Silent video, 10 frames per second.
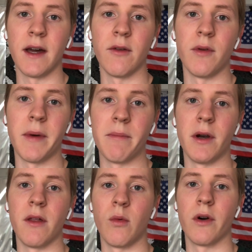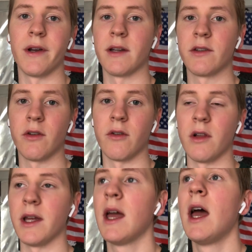I remember the word
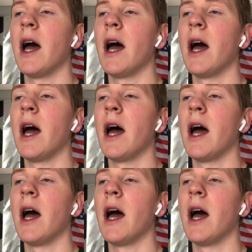externally.